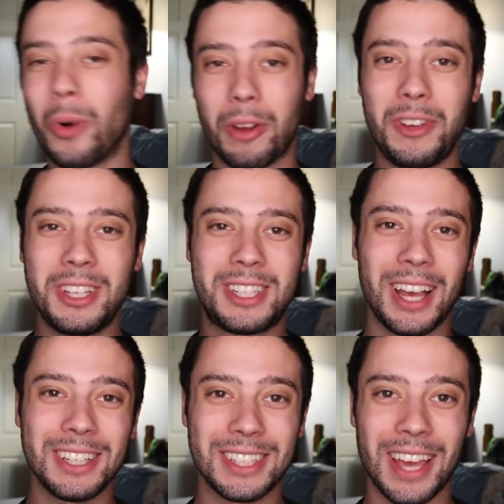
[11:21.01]
What if he
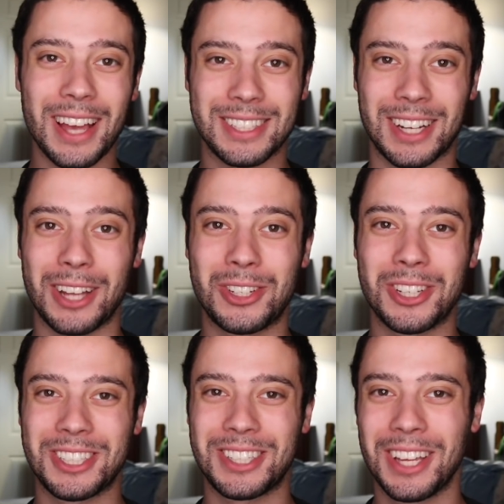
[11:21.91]
says yes and I
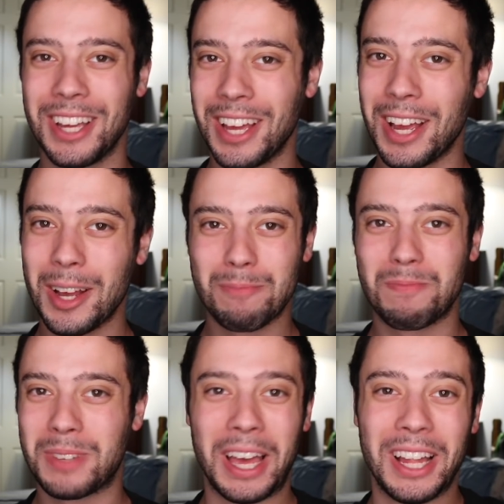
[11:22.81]
just
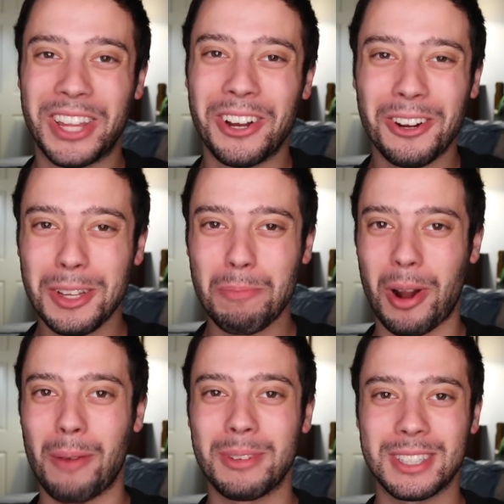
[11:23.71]
can literally
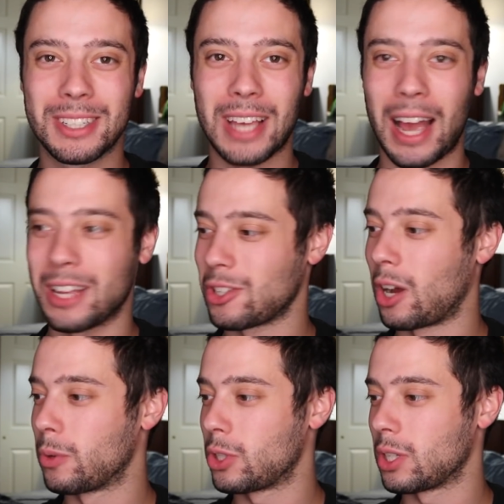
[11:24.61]
promise this guy a
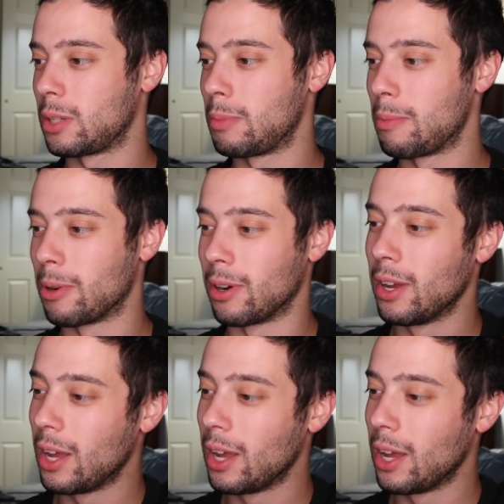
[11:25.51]
song with Justin Bieber?